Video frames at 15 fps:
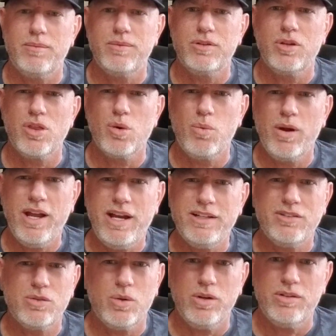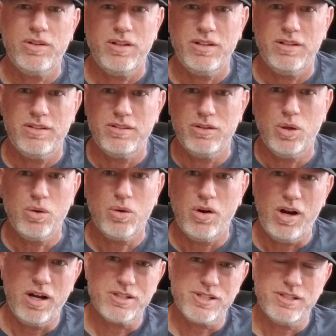so the way I source is local
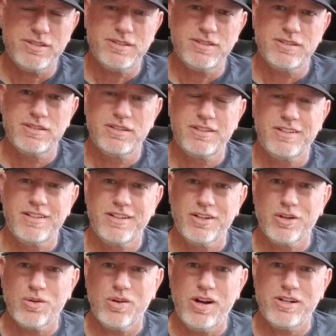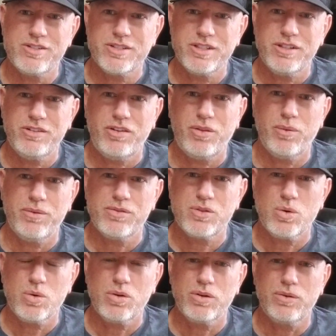auctions, garage sales, thrift
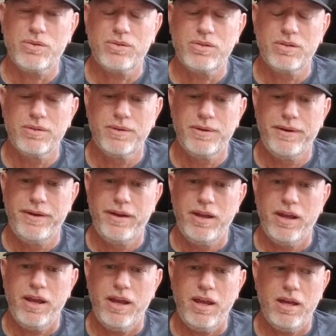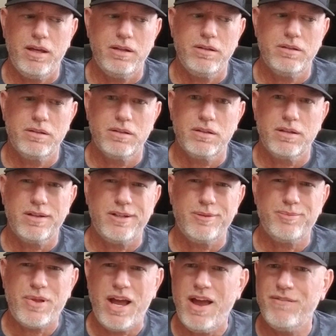stores, and
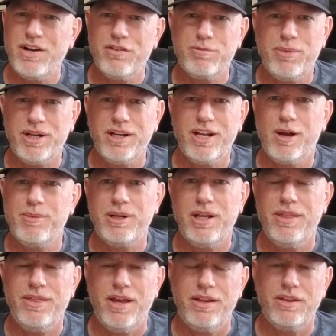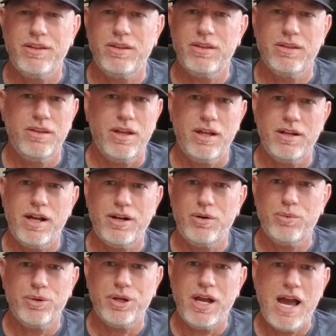I have enough money coming in that I
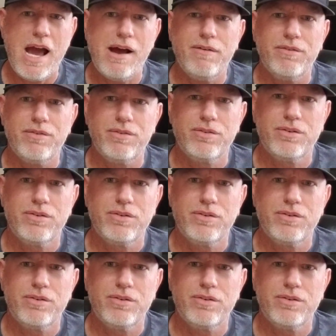don't really have